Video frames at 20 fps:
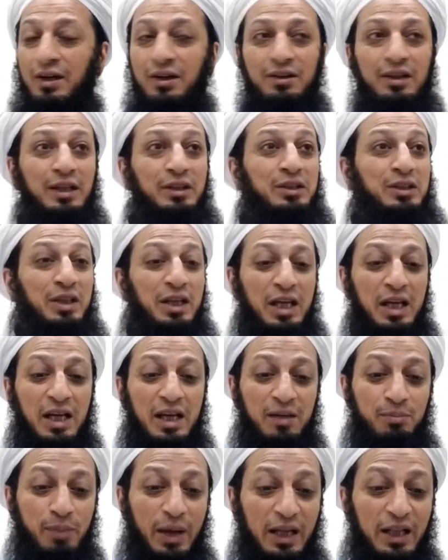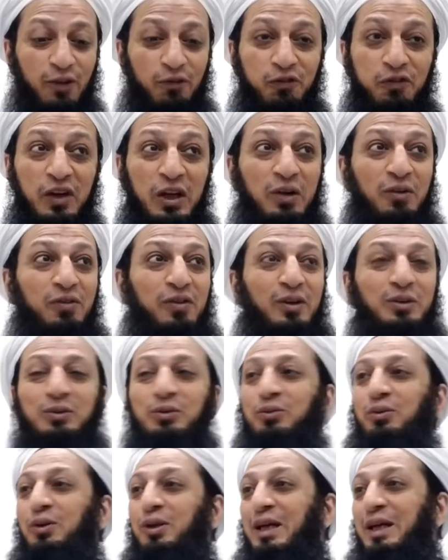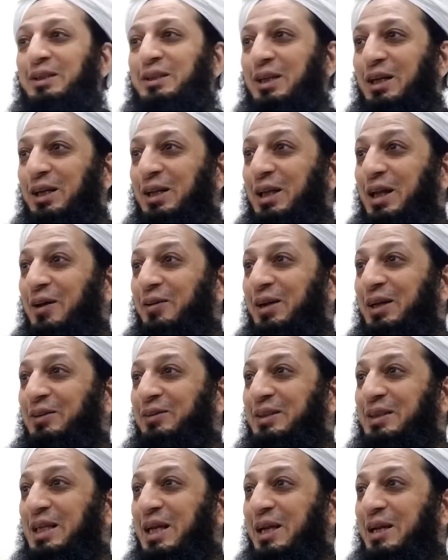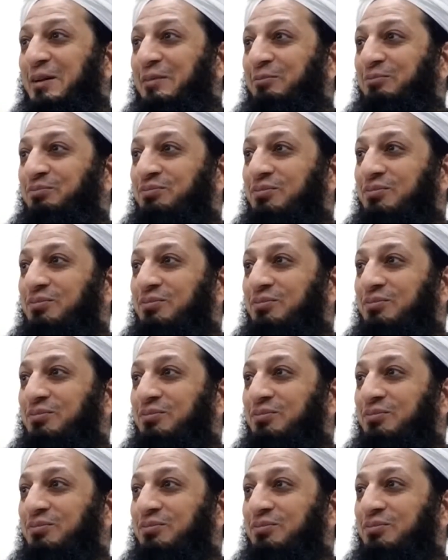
He's sitting by the feet of Rasulullah sallallahu alayhi wasallam.